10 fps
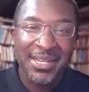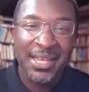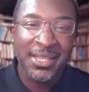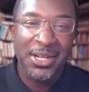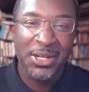
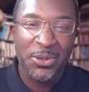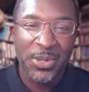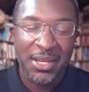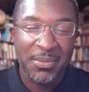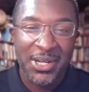nothing to do
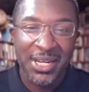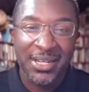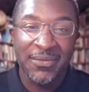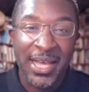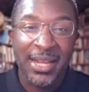with community
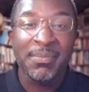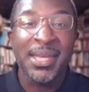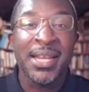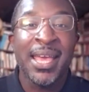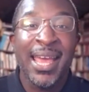
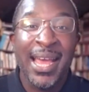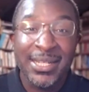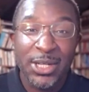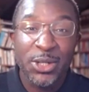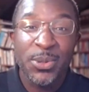development, has
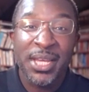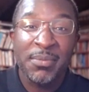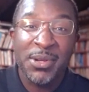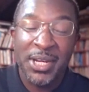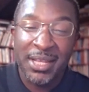to do with
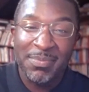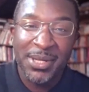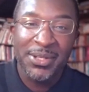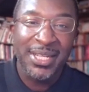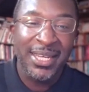community
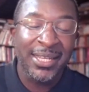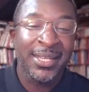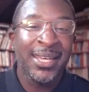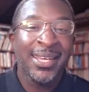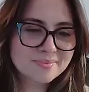building.
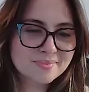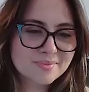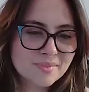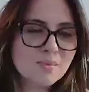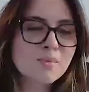
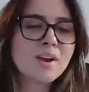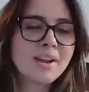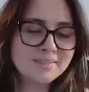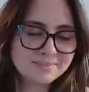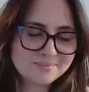
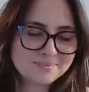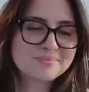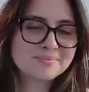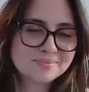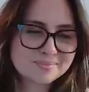Archangel
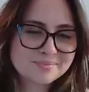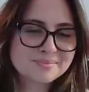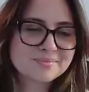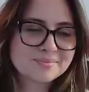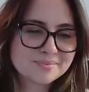has the best coffee